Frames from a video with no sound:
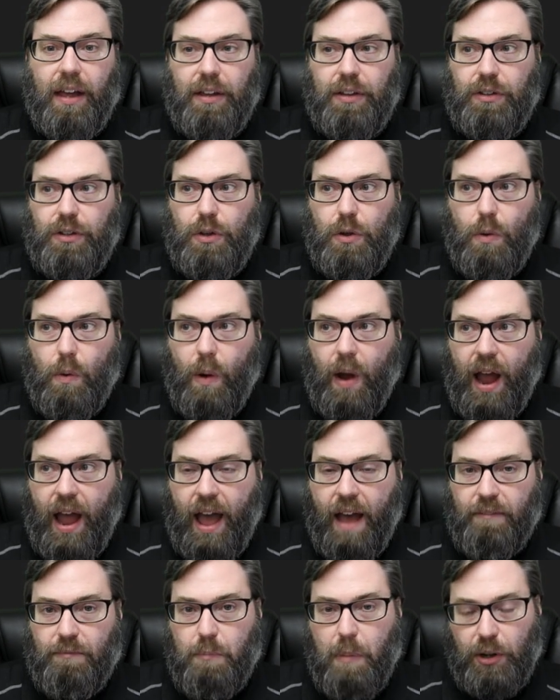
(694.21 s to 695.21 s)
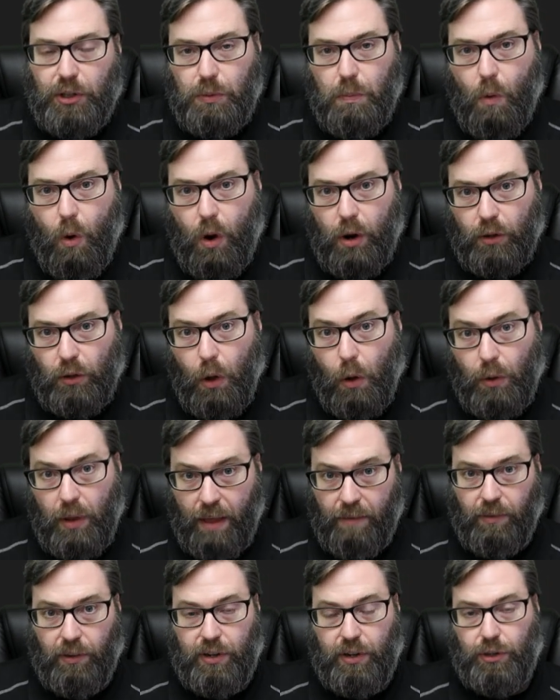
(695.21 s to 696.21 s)
you have much more
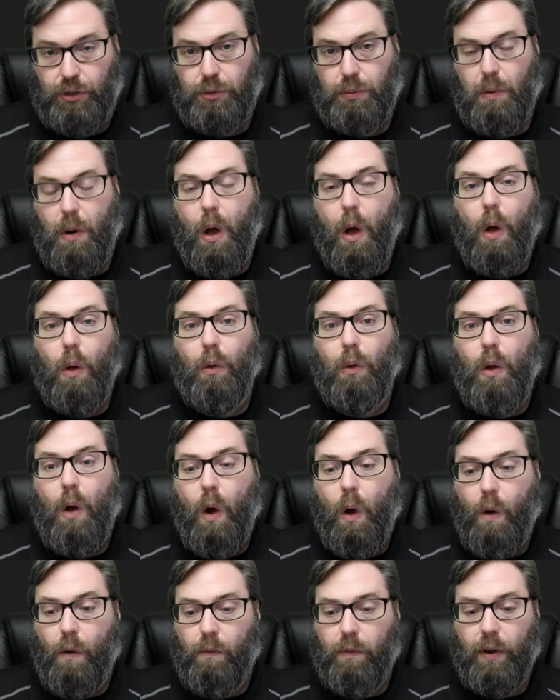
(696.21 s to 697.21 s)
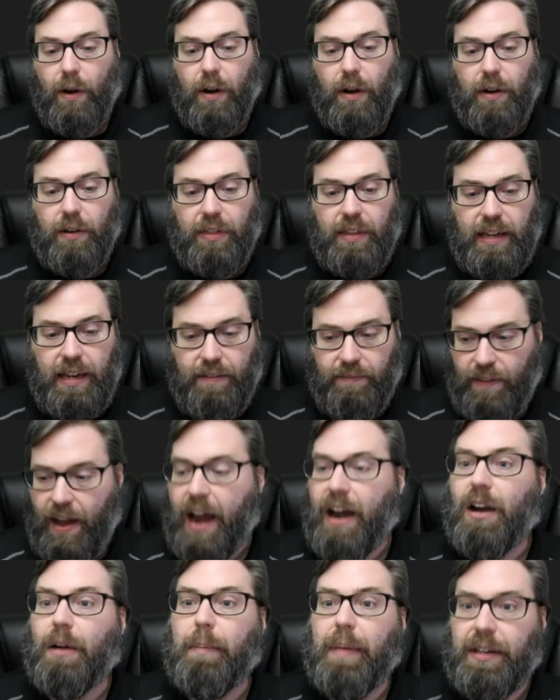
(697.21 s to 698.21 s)
low-level control over the
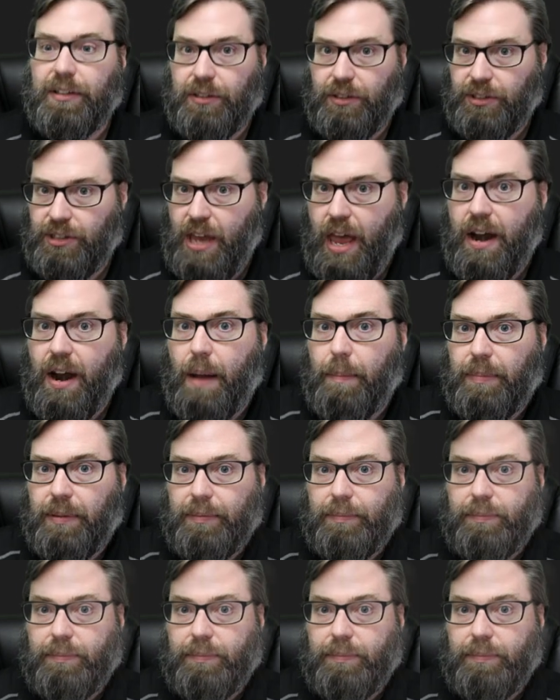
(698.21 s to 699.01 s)
environmental setup.